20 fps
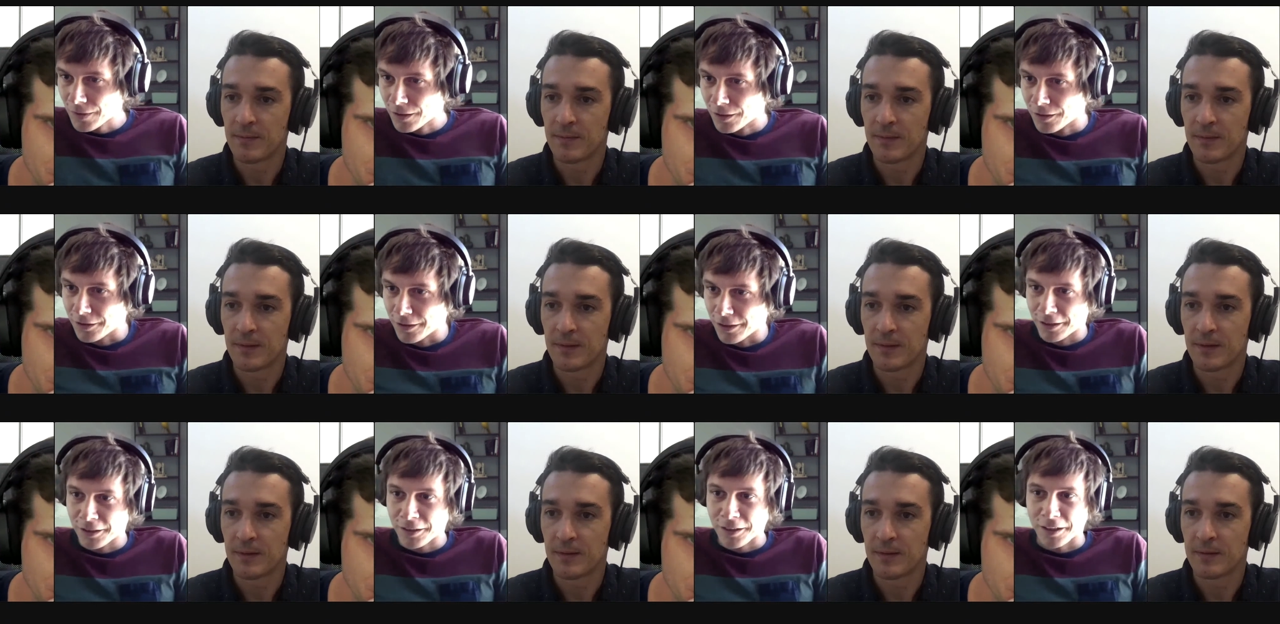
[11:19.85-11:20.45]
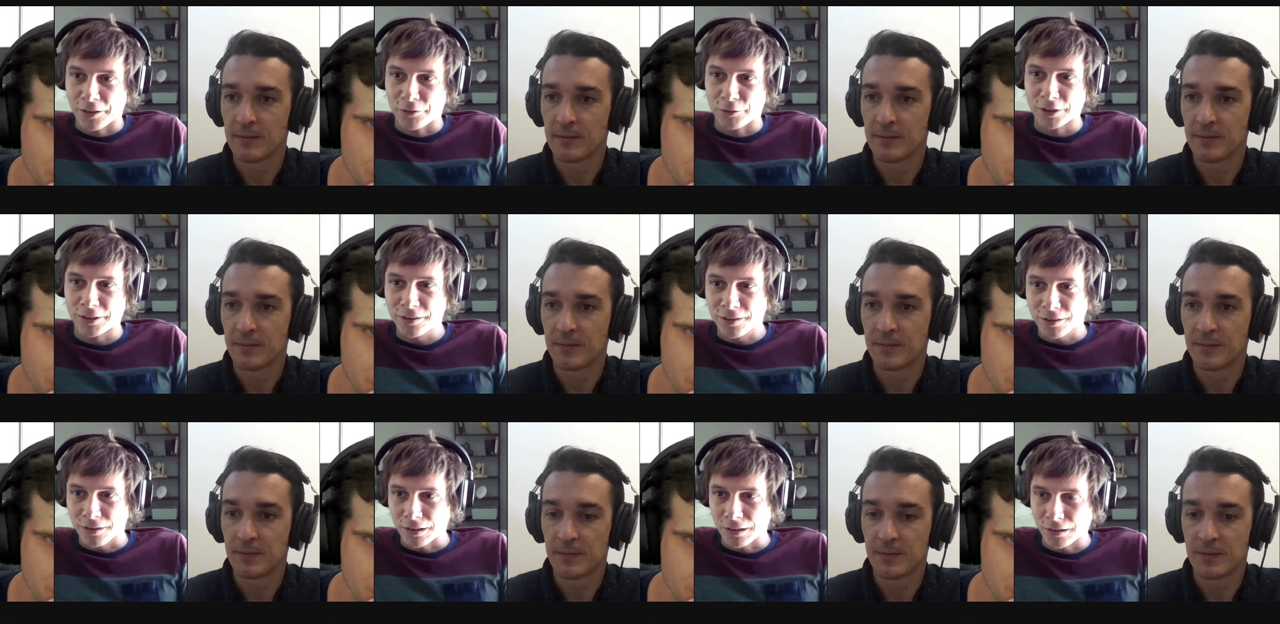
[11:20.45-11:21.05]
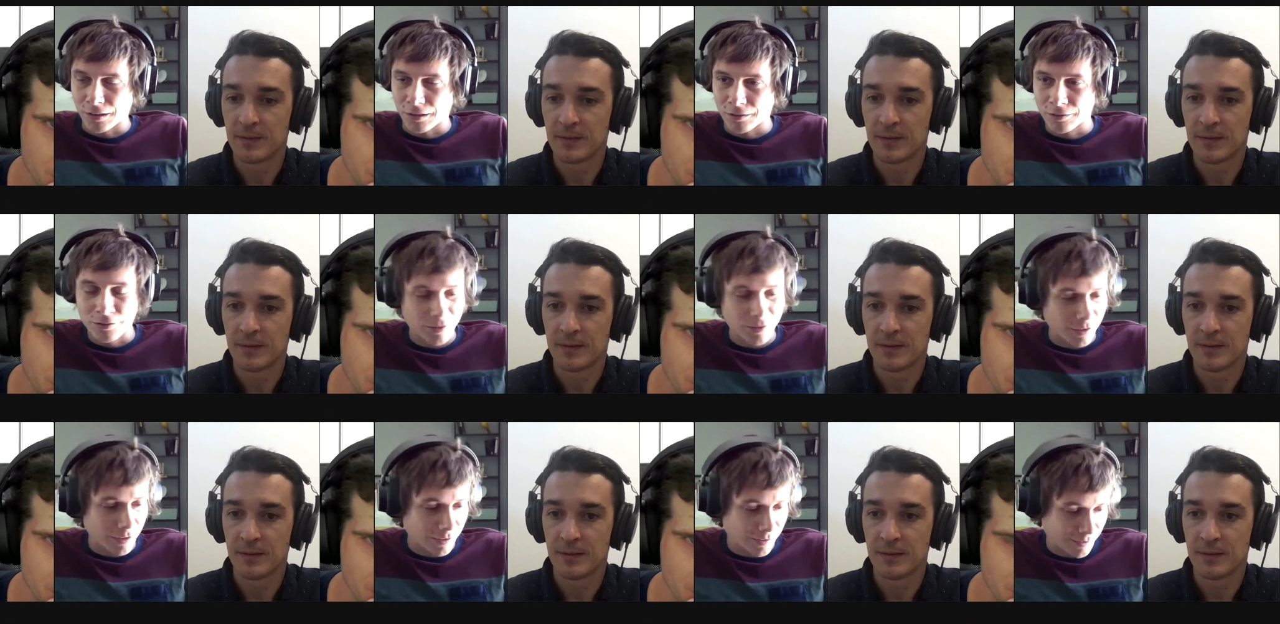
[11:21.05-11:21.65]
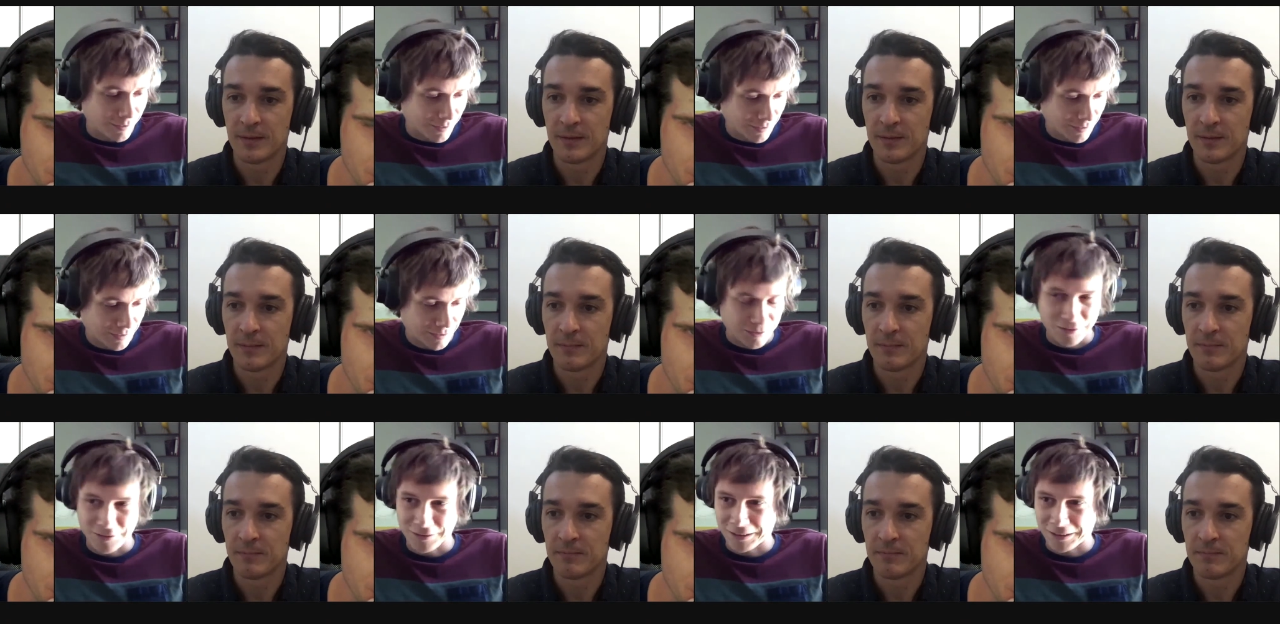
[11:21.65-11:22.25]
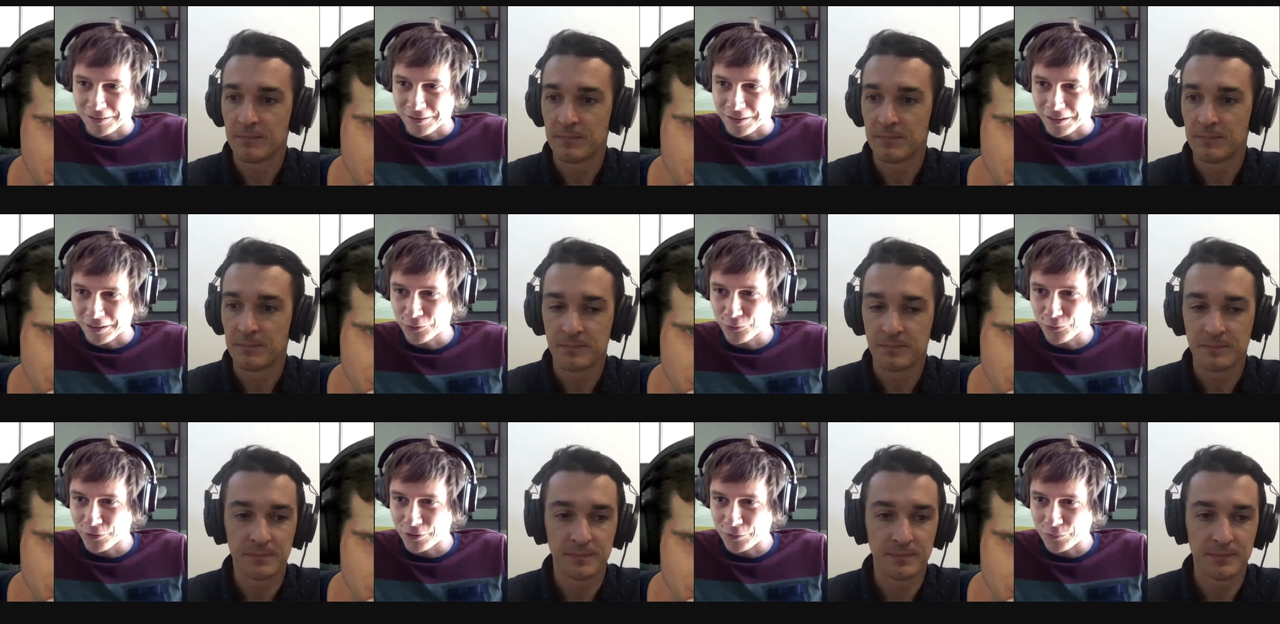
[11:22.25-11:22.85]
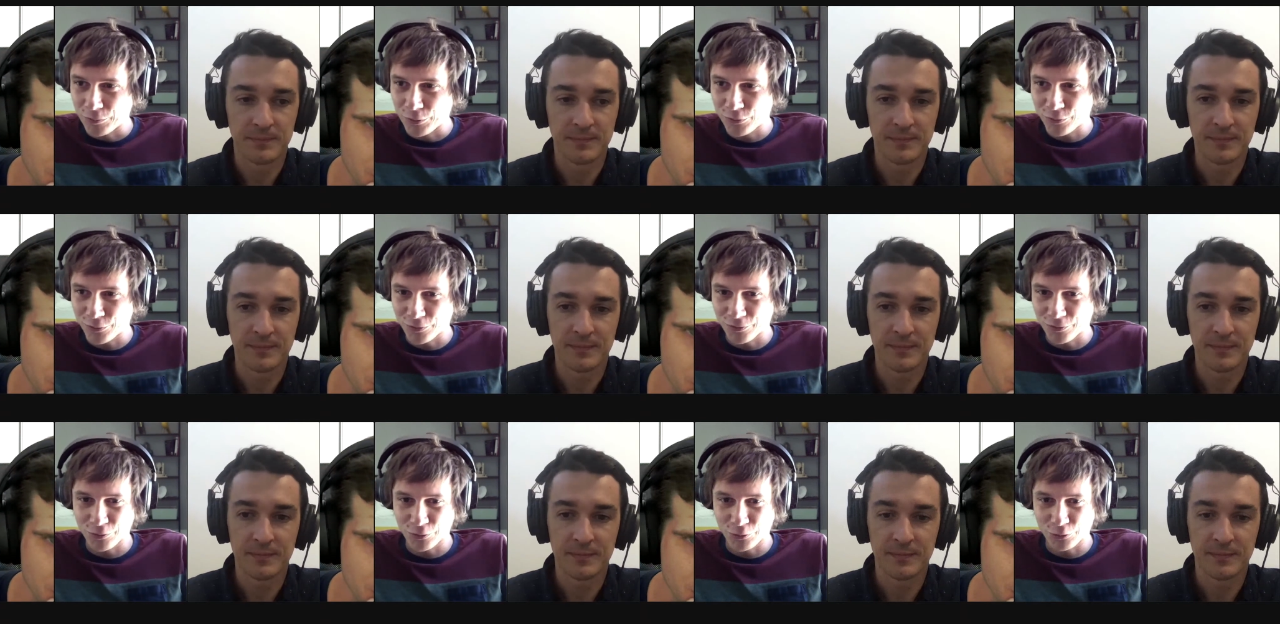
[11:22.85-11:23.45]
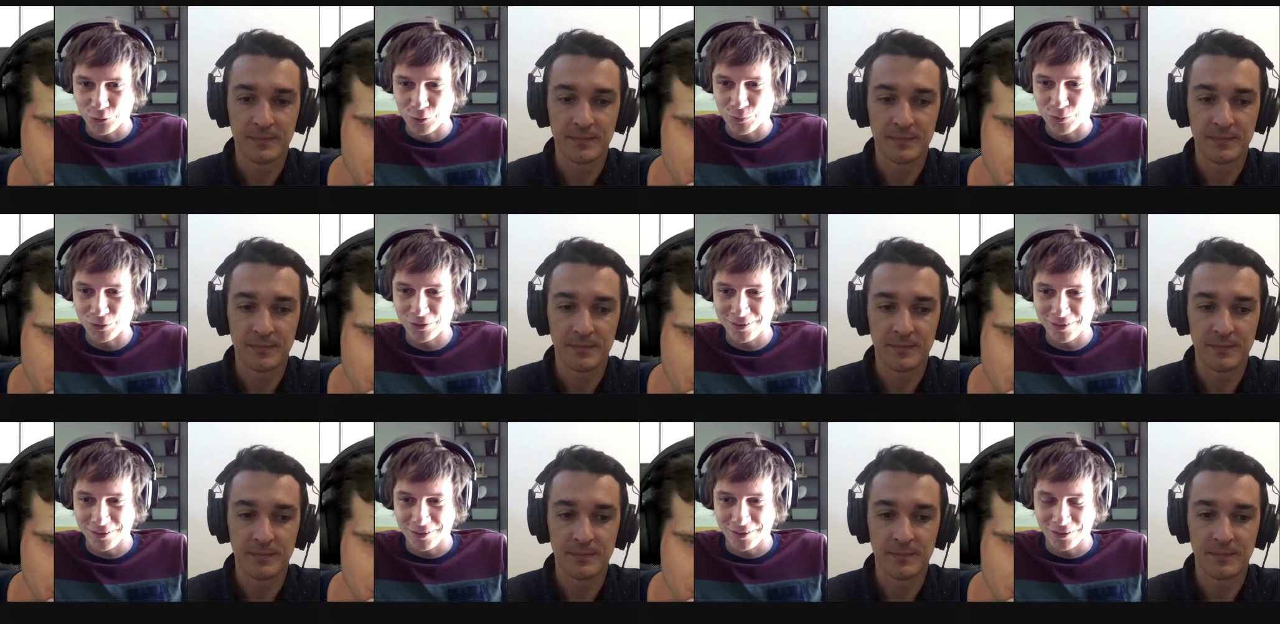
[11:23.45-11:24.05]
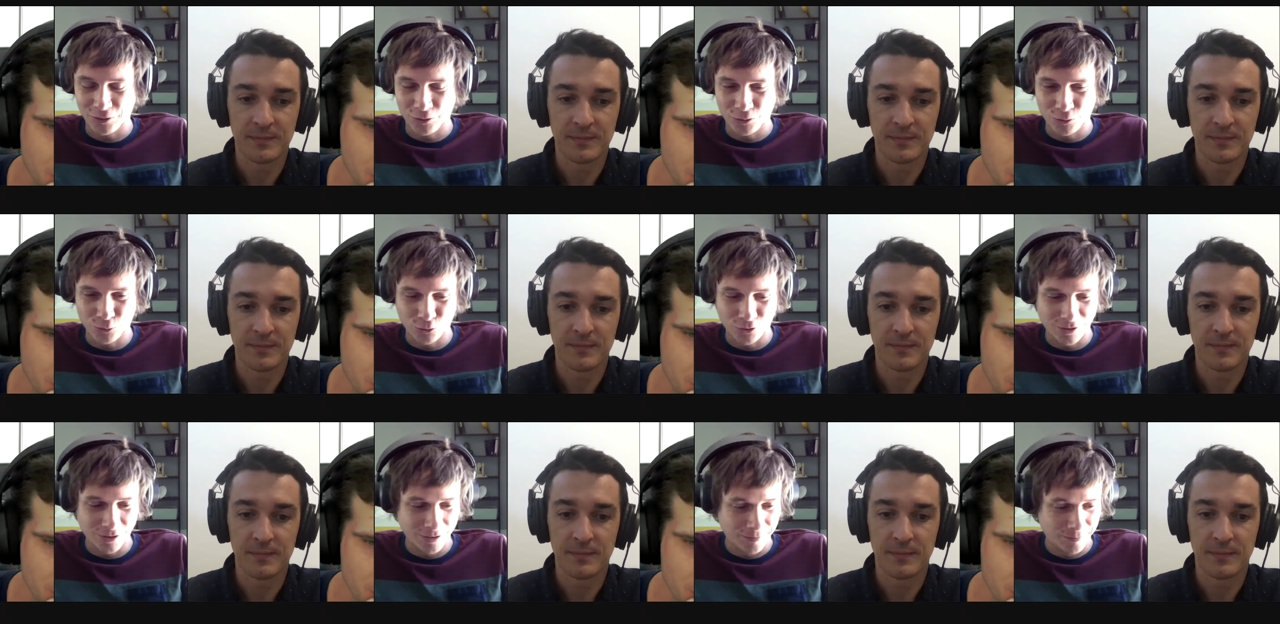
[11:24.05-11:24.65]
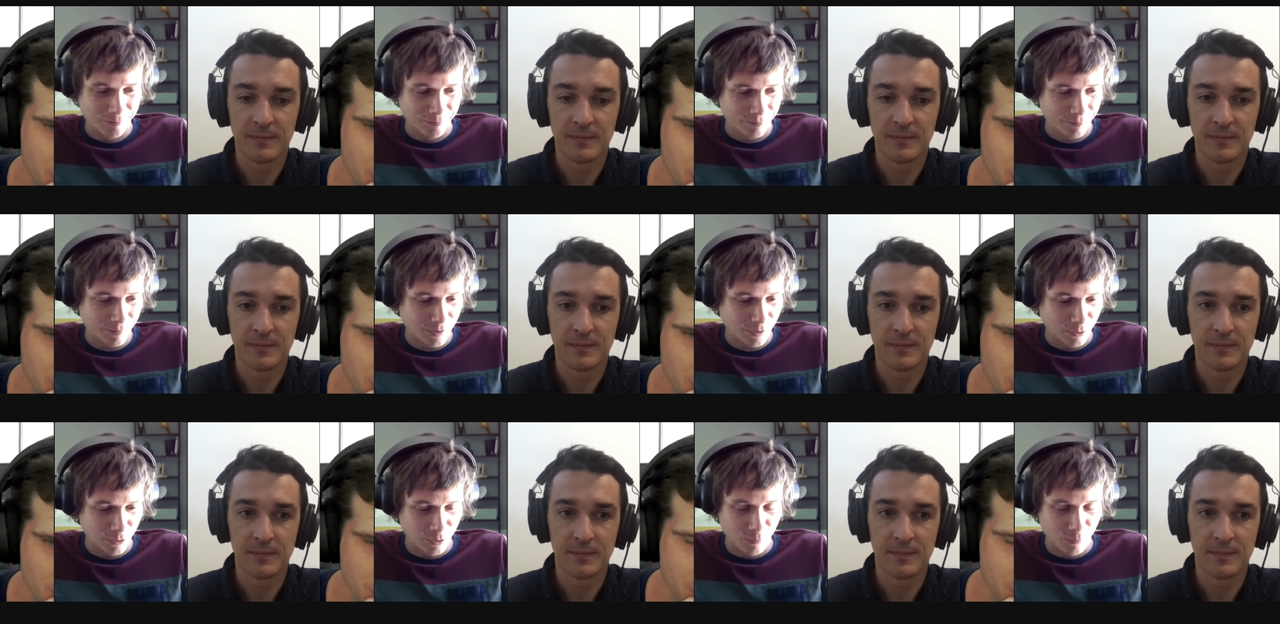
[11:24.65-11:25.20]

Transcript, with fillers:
Speaker 1: Yeah, Eric, uh, thank you very much for, for the comment. You know, the the